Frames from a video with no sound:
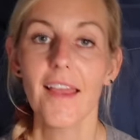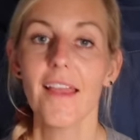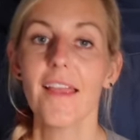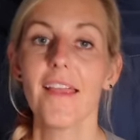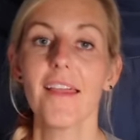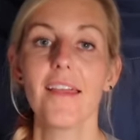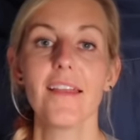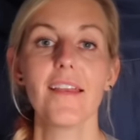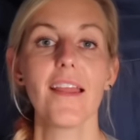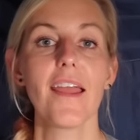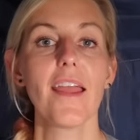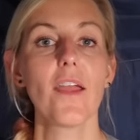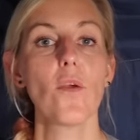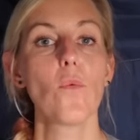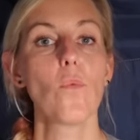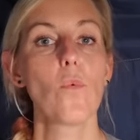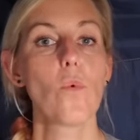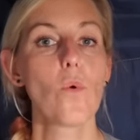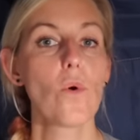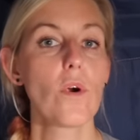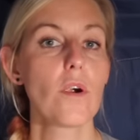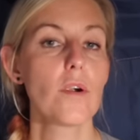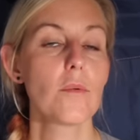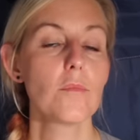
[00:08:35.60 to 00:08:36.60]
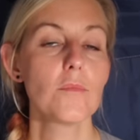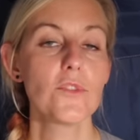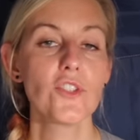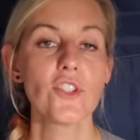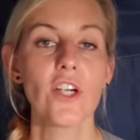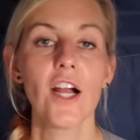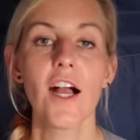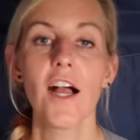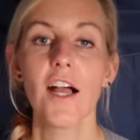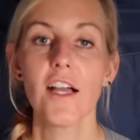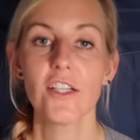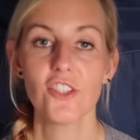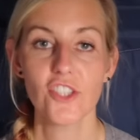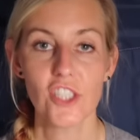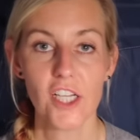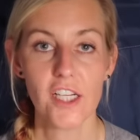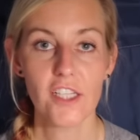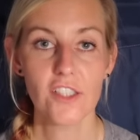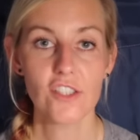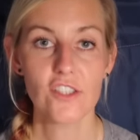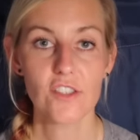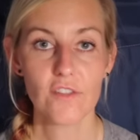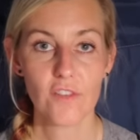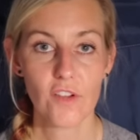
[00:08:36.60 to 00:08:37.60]
and a warm, dry
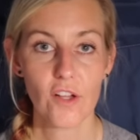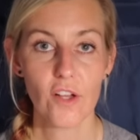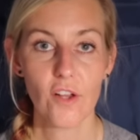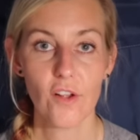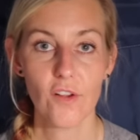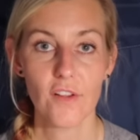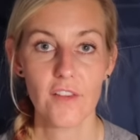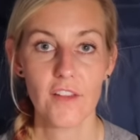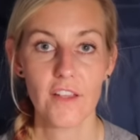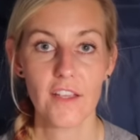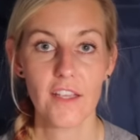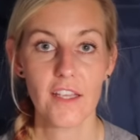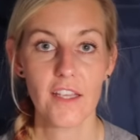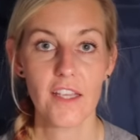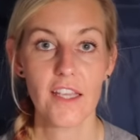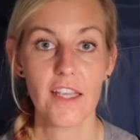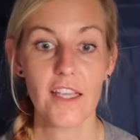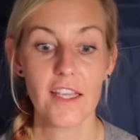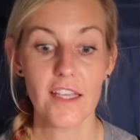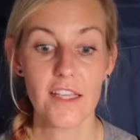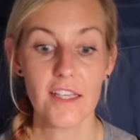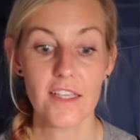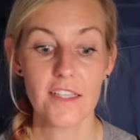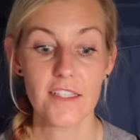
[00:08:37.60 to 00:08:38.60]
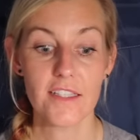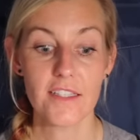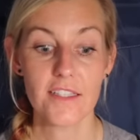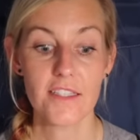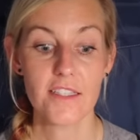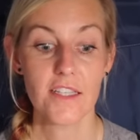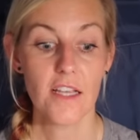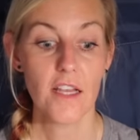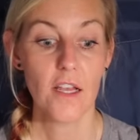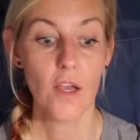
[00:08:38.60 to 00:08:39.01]
change of clothing is